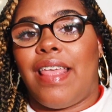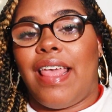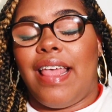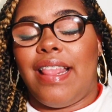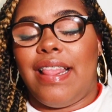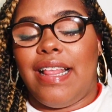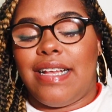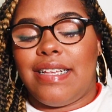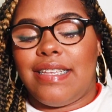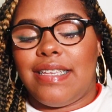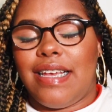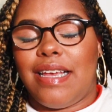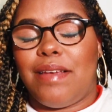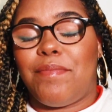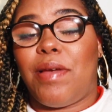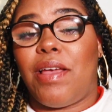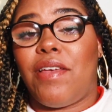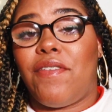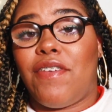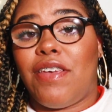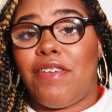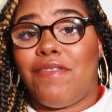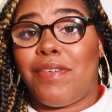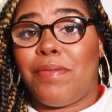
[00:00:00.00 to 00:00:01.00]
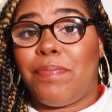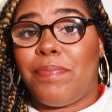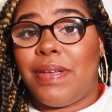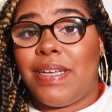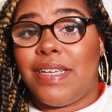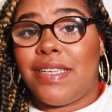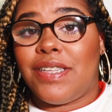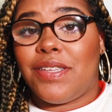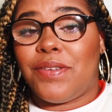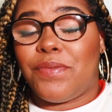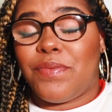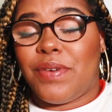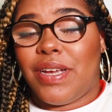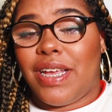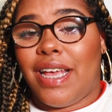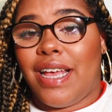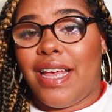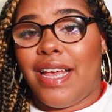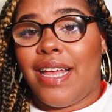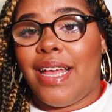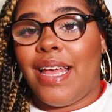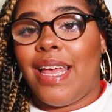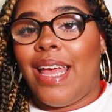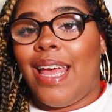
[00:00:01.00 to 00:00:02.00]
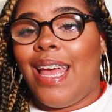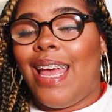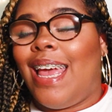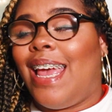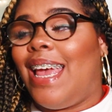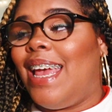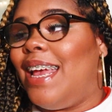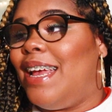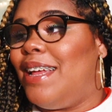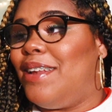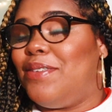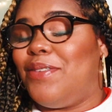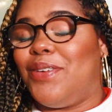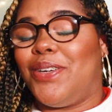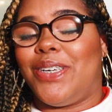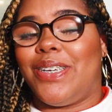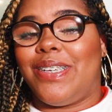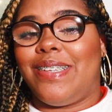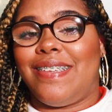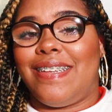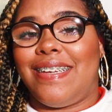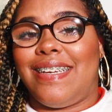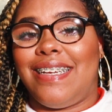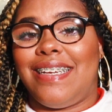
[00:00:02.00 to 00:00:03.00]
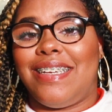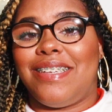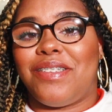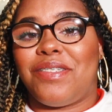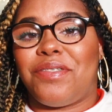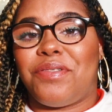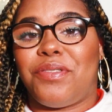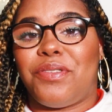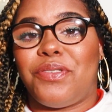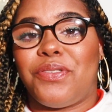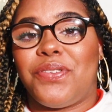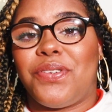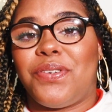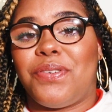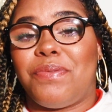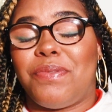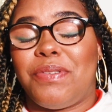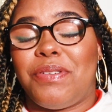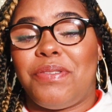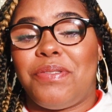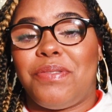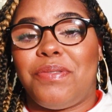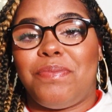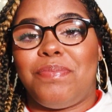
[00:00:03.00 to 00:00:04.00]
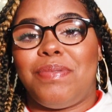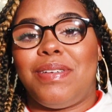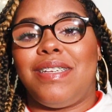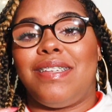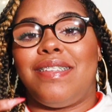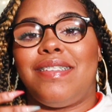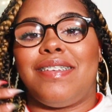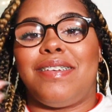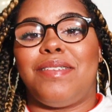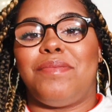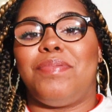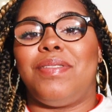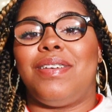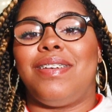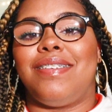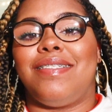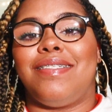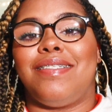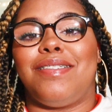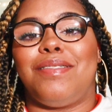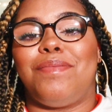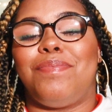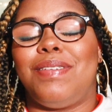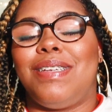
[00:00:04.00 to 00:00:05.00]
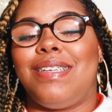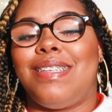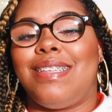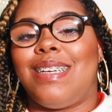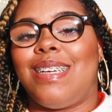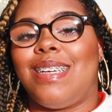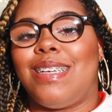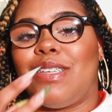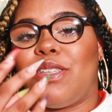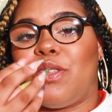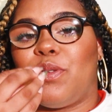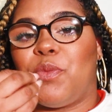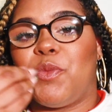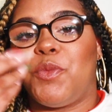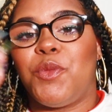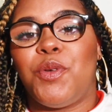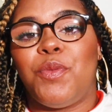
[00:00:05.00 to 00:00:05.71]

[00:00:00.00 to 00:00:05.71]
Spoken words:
And that's it. And my favorite pizzeria in New York City is called Original Pizza because their pizza is